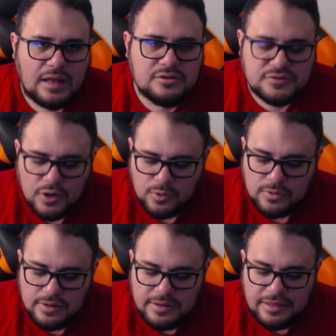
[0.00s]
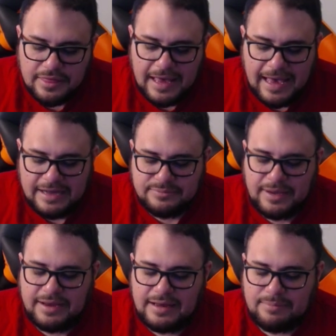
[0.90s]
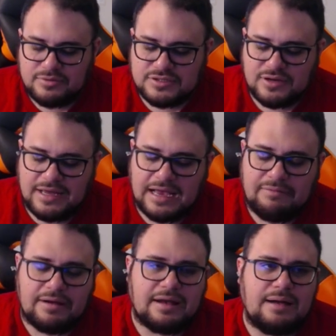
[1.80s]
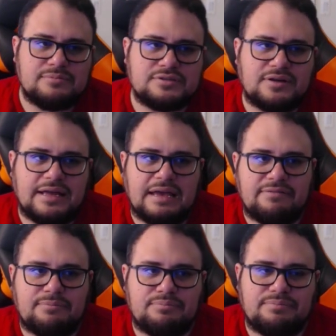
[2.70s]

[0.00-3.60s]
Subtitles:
So the Hanged Man, I'm just gonna give a